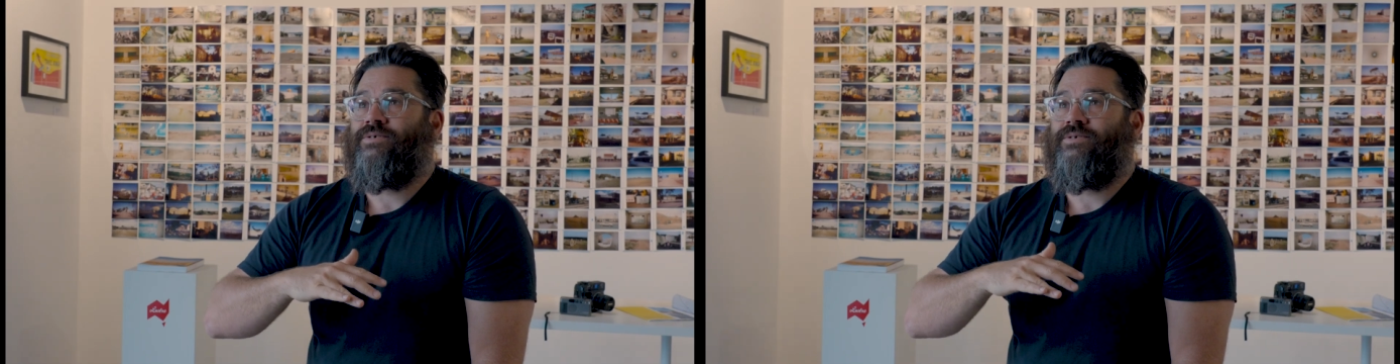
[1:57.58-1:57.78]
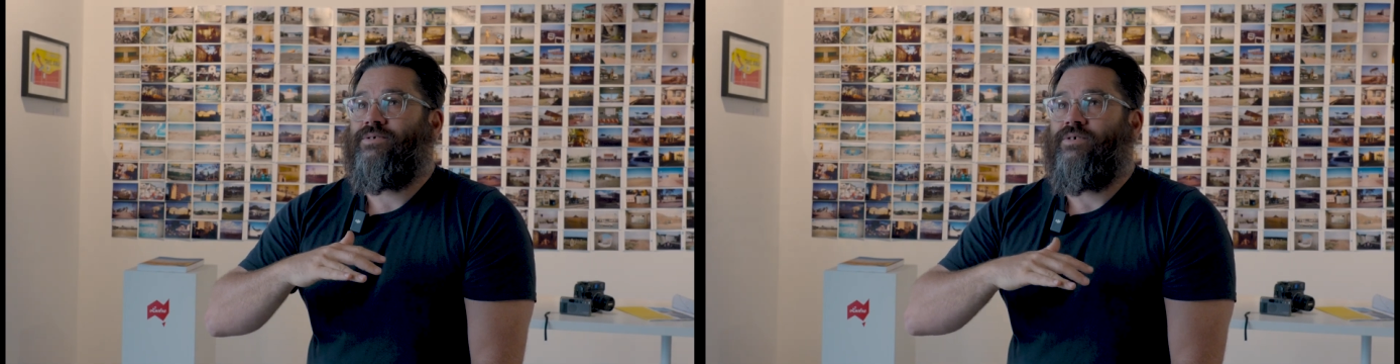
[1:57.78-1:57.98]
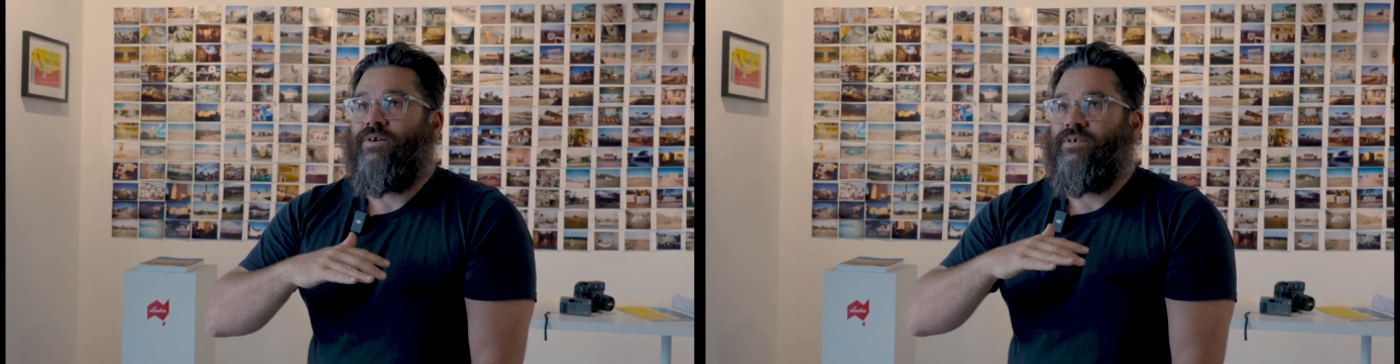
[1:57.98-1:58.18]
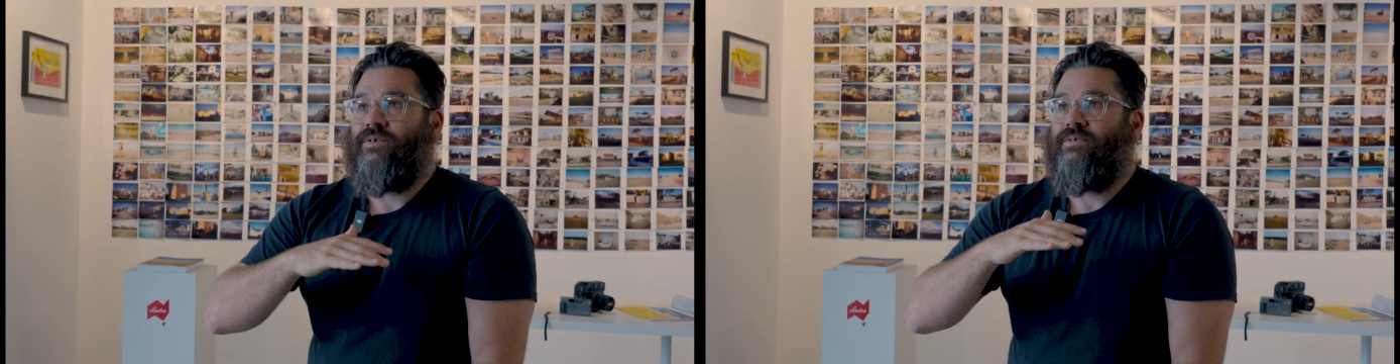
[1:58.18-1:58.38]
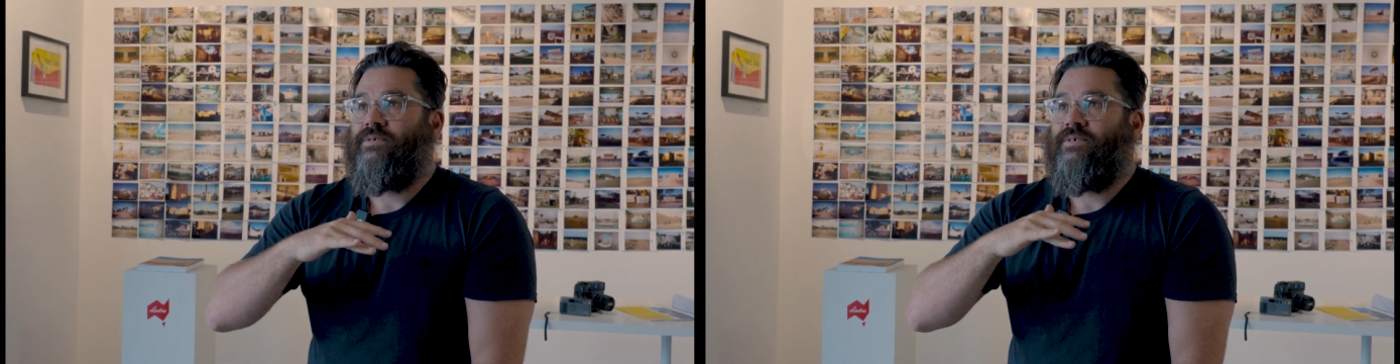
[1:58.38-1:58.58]

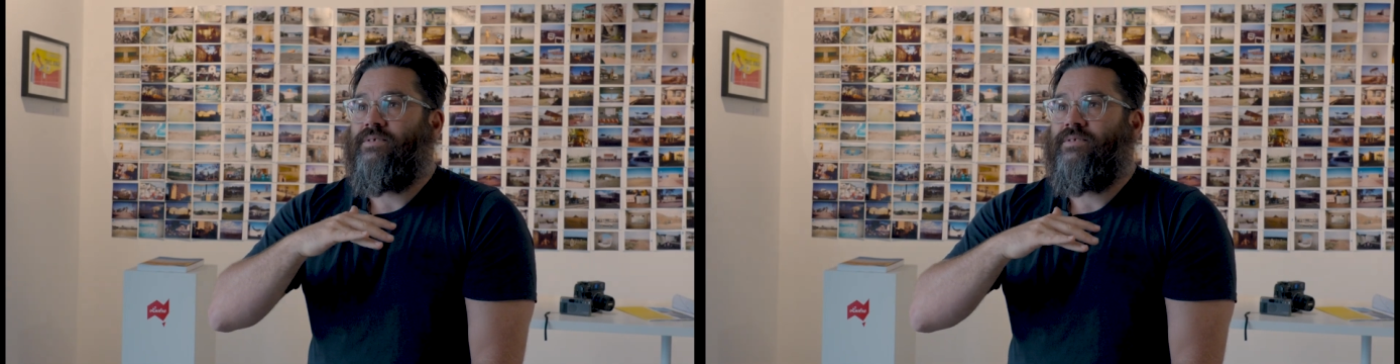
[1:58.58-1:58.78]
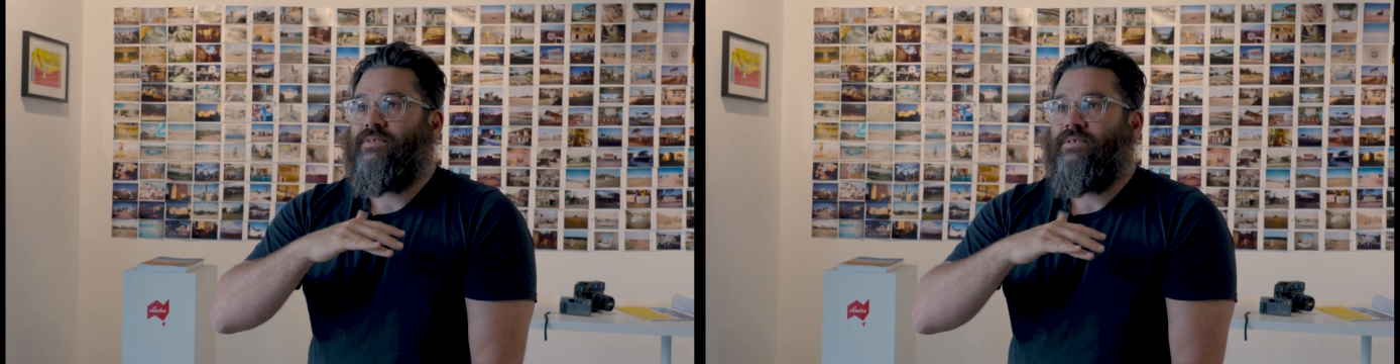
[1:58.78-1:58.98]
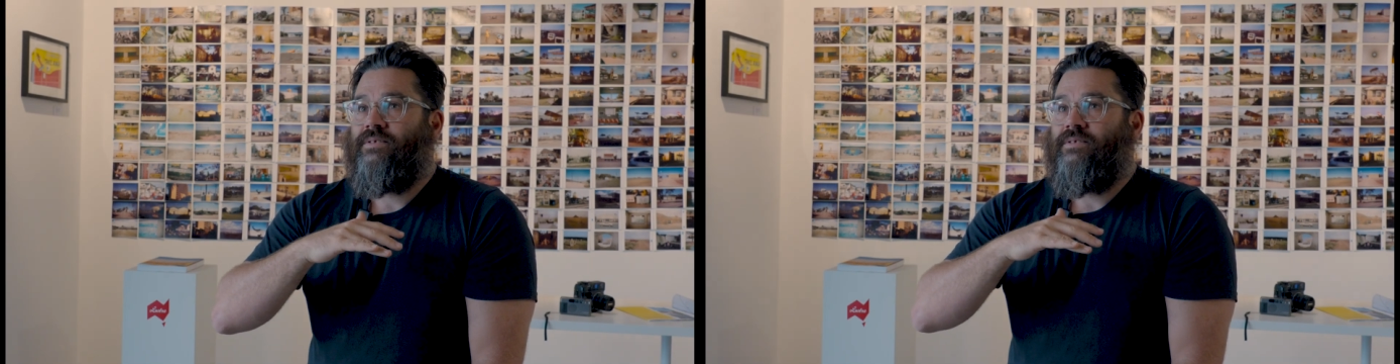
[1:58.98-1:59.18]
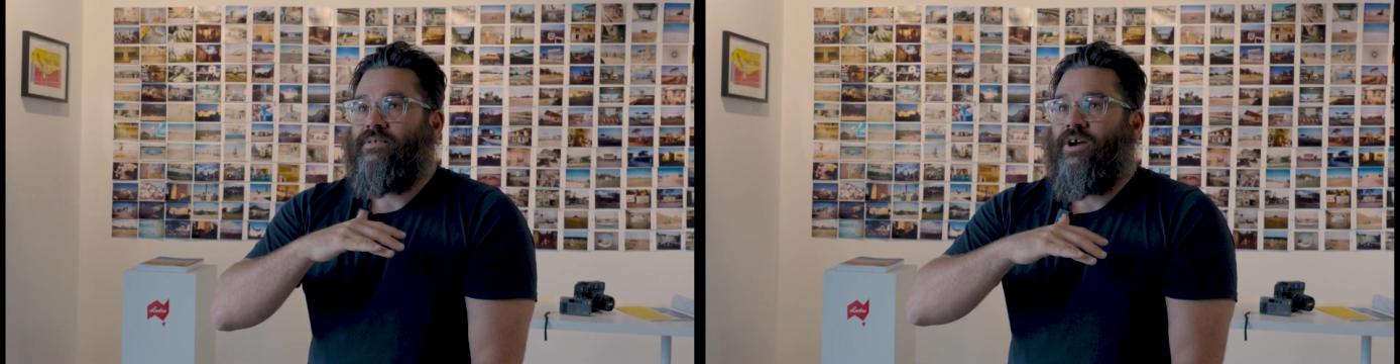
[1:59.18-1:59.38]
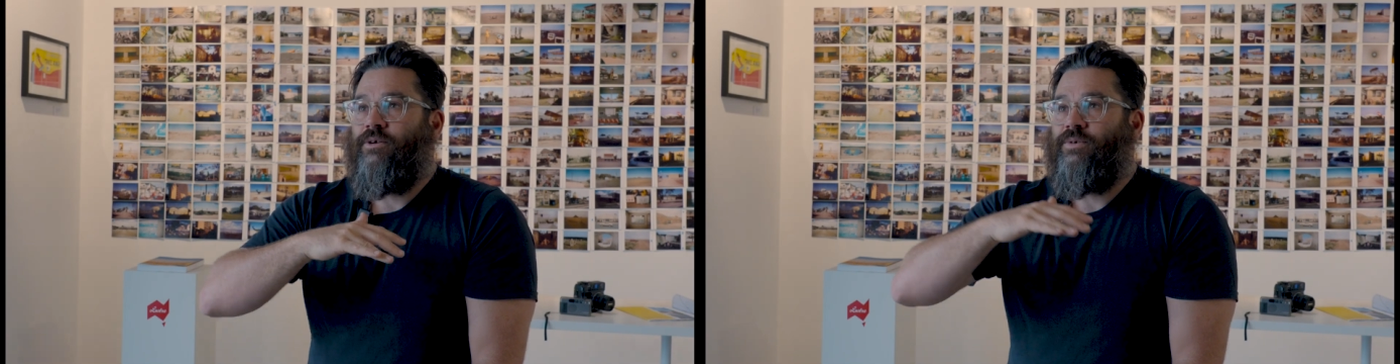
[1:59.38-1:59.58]
gotten
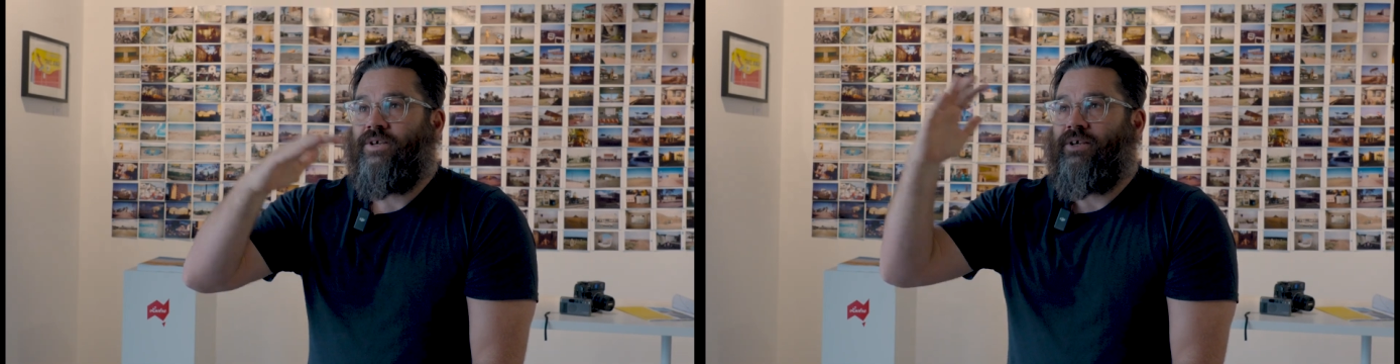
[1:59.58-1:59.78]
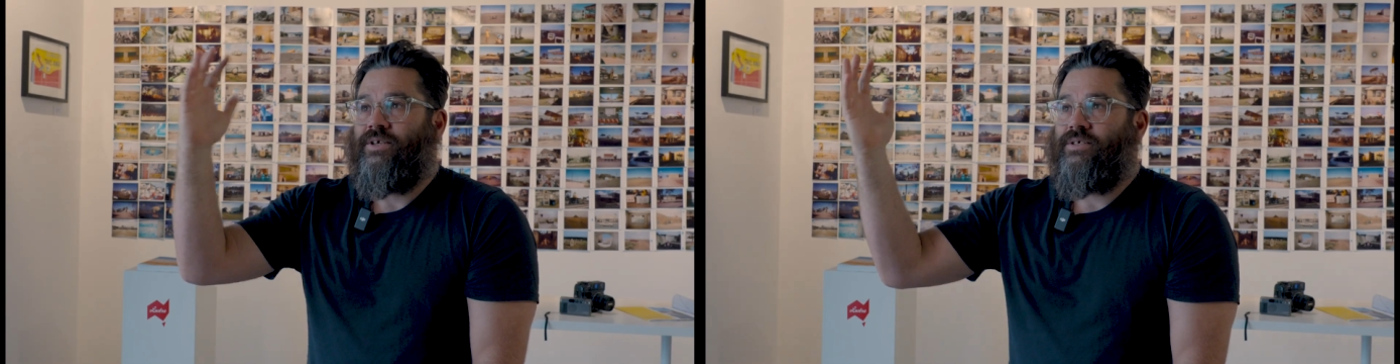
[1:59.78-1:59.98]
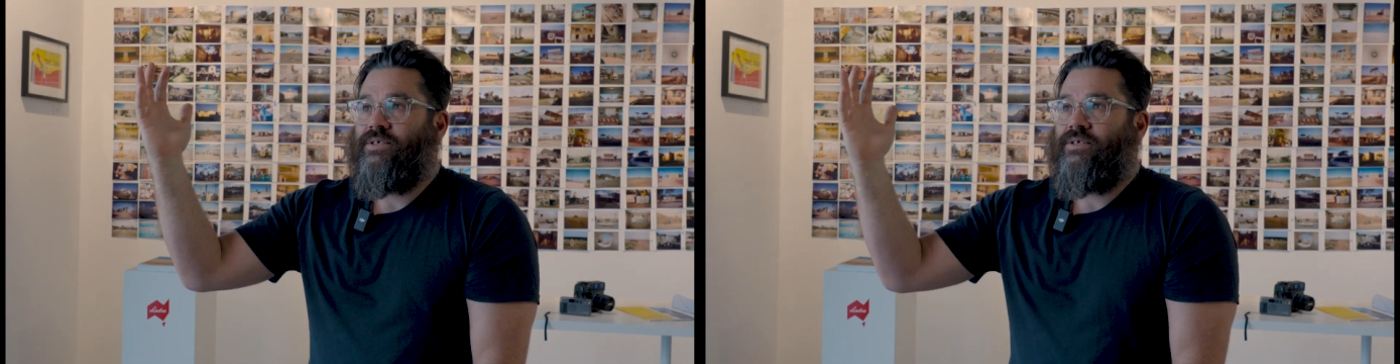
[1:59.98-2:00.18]
over the years